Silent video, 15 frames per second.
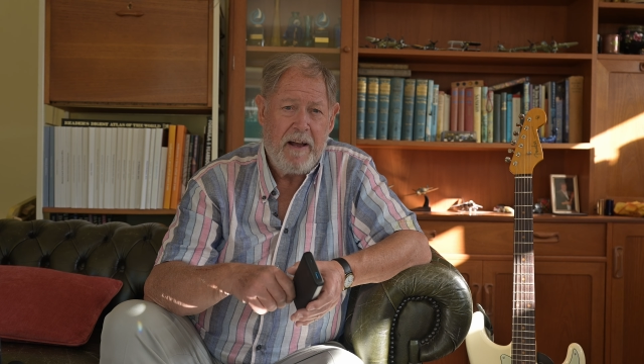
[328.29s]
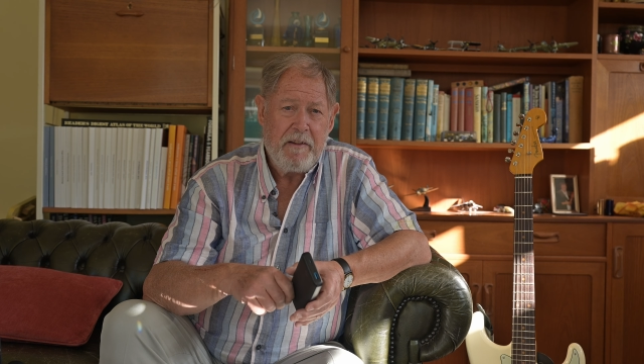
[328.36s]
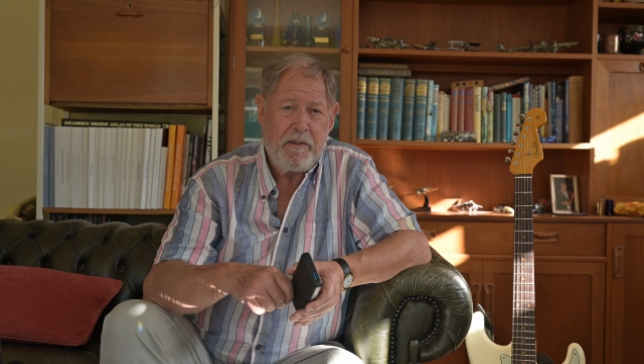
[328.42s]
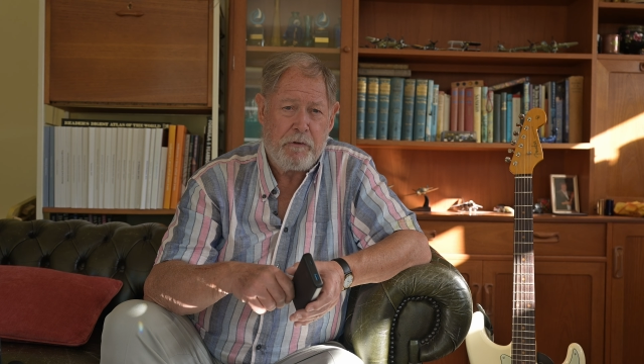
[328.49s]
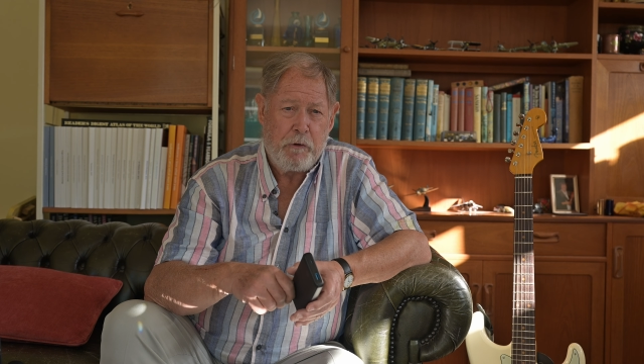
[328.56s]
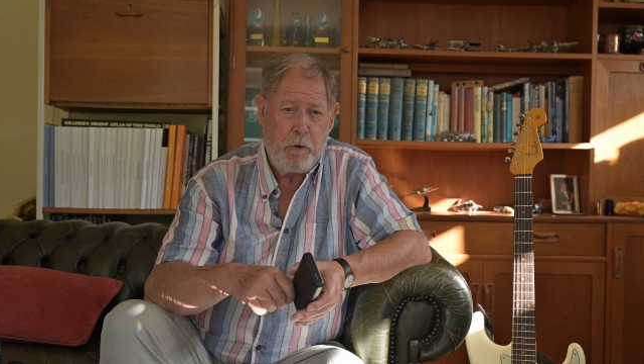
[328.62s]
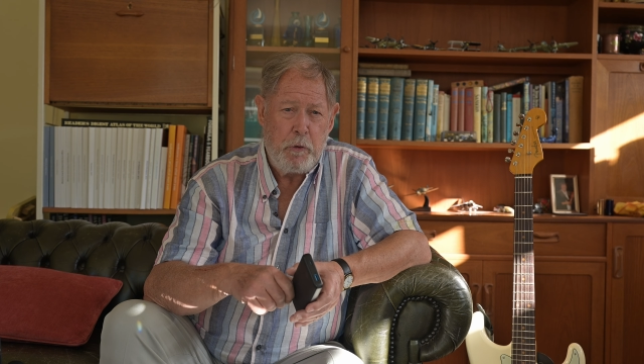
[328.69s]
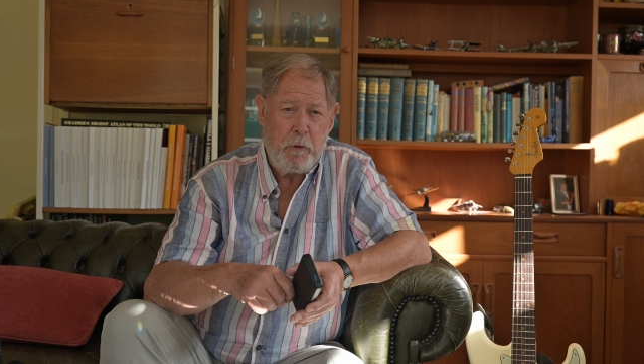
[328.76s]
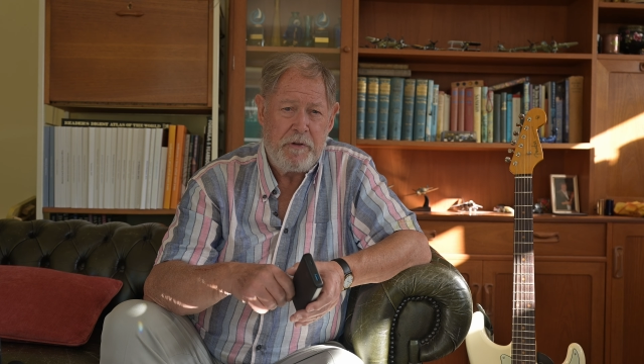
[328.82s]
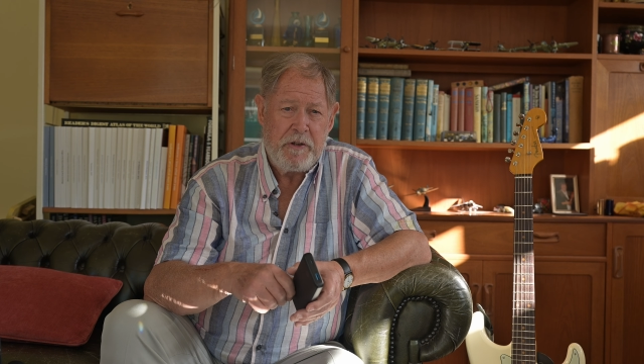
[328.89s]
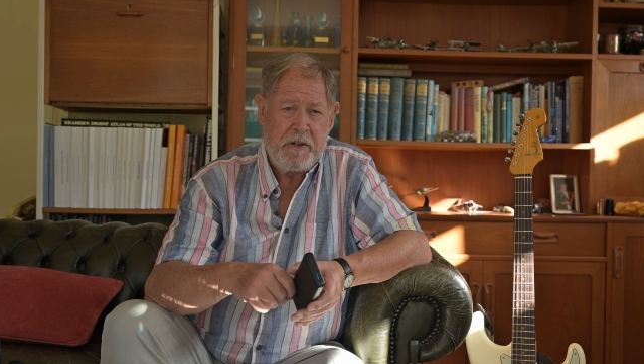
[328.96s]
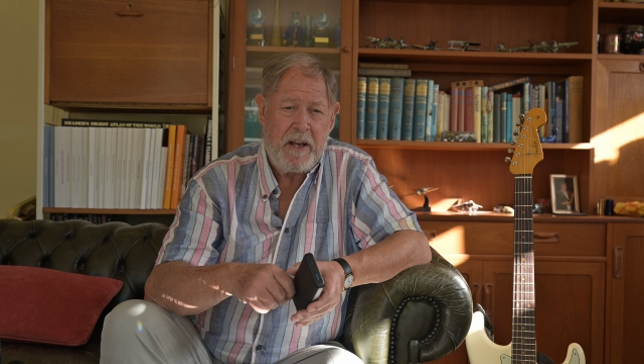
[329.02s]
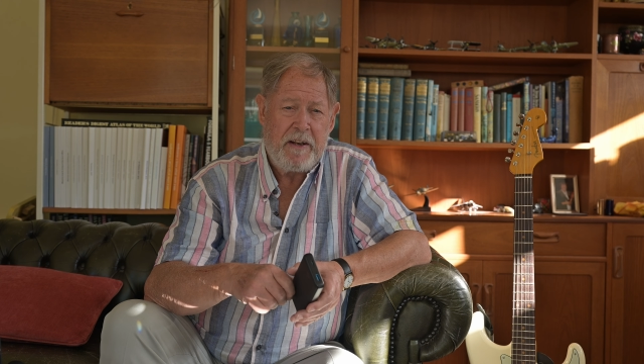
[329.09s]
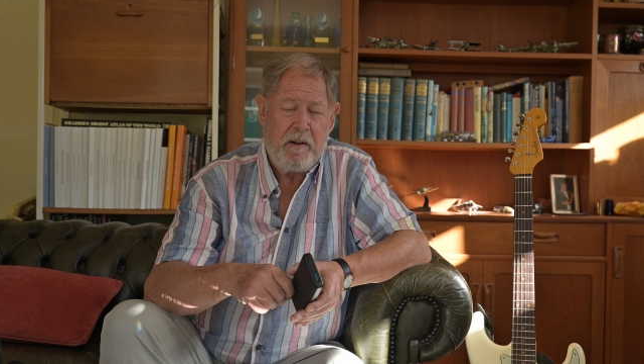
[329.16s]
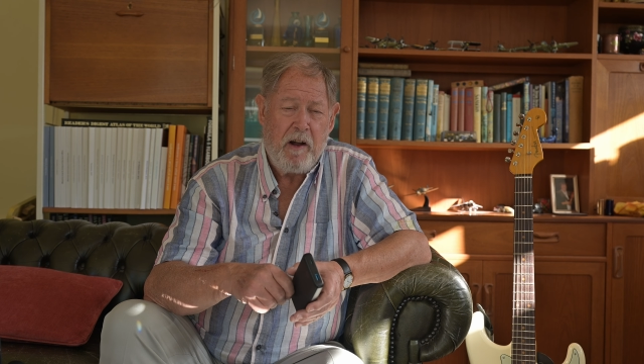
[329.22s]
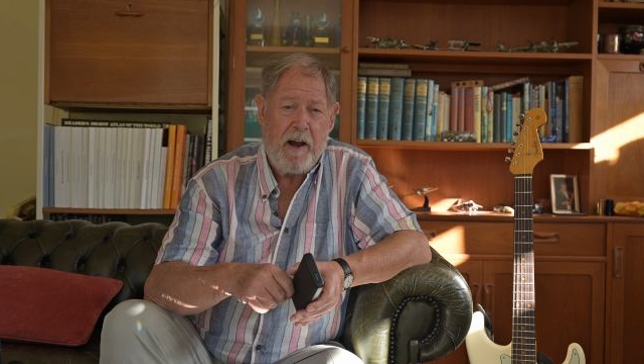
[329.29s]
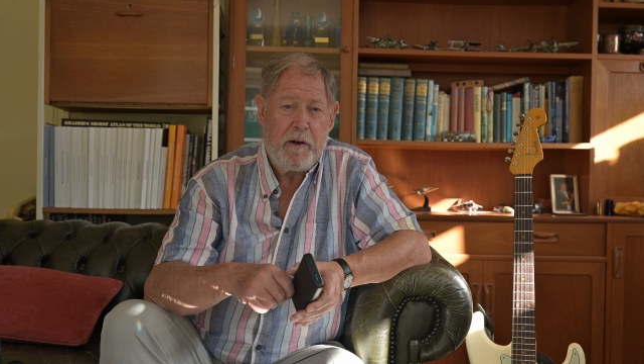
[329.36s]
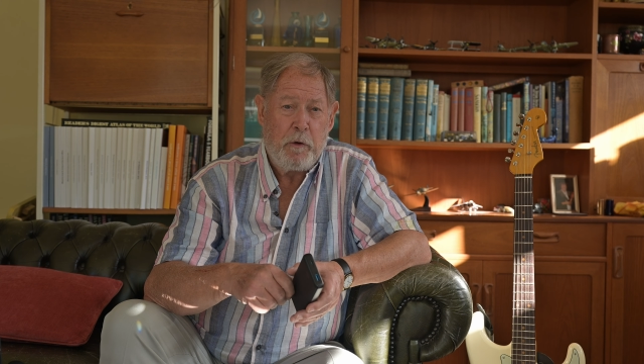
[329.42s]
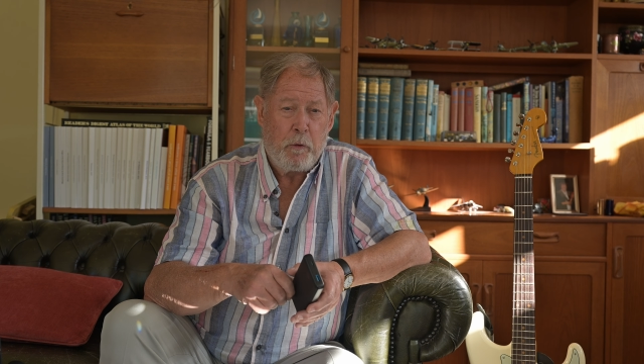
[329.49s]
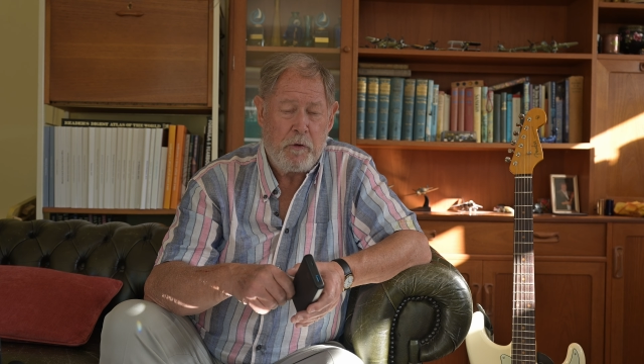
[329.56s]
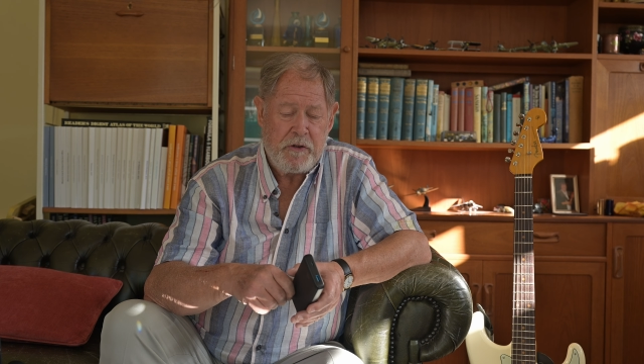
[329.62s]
through the Z9 or